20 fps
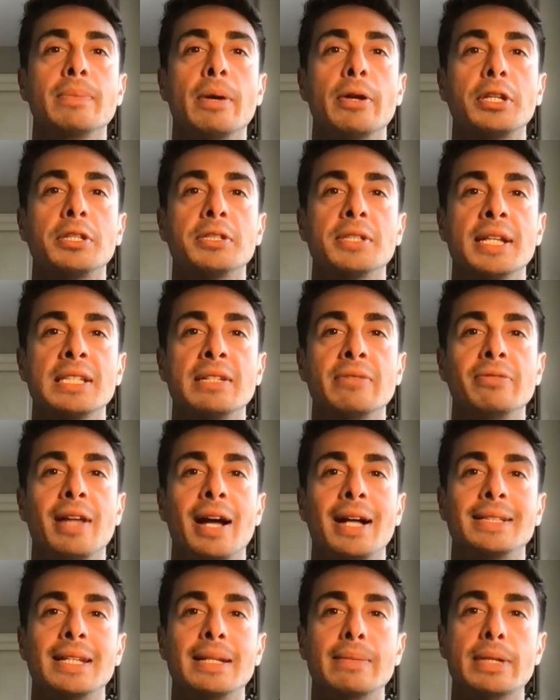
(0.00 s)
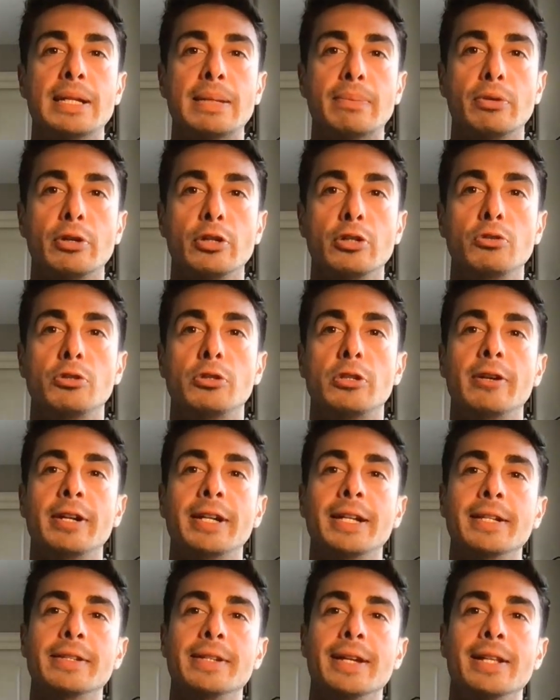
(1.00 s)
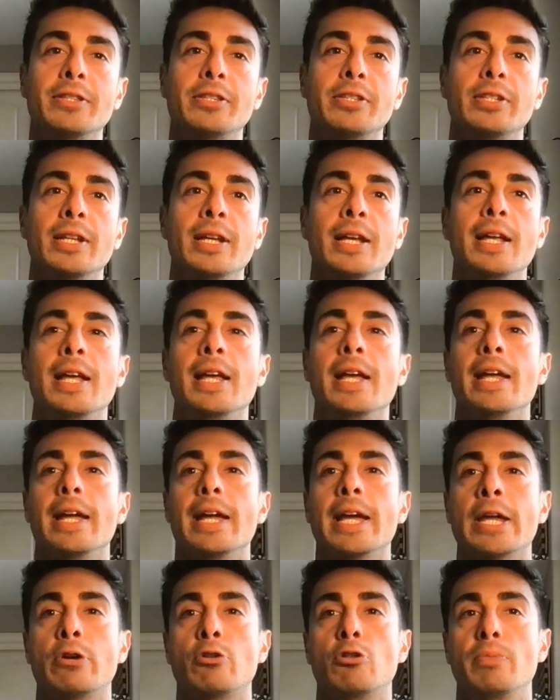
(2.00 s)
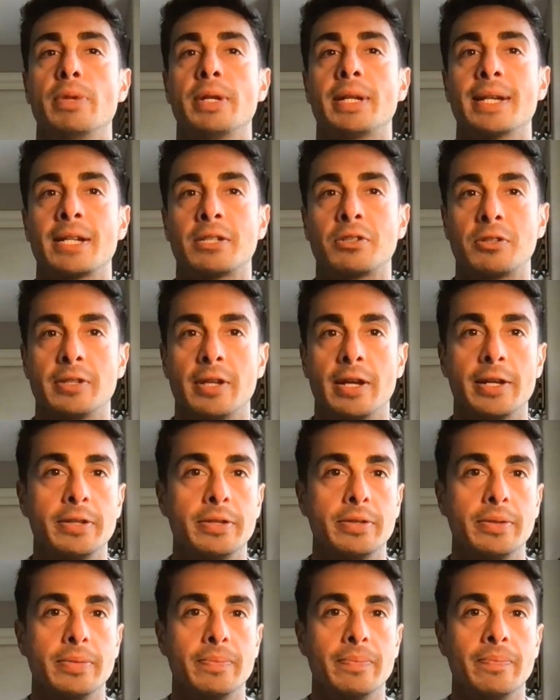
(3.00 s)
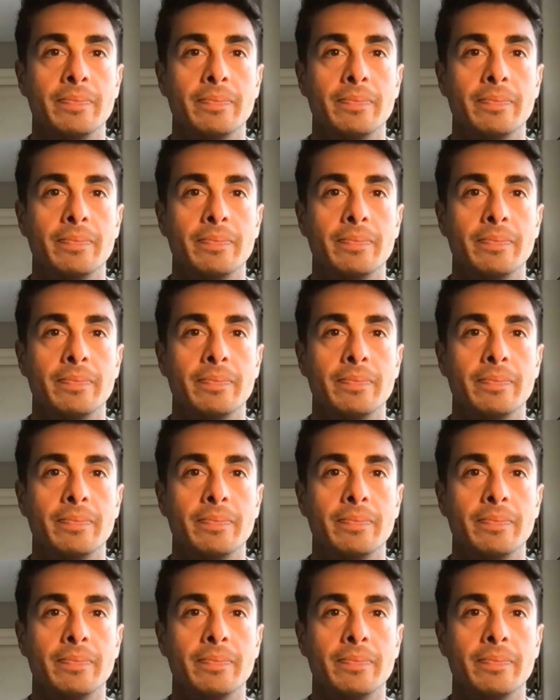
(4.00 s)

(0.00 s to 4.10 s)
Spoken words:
about excessive lactate being produced during intense anaerobic exercise.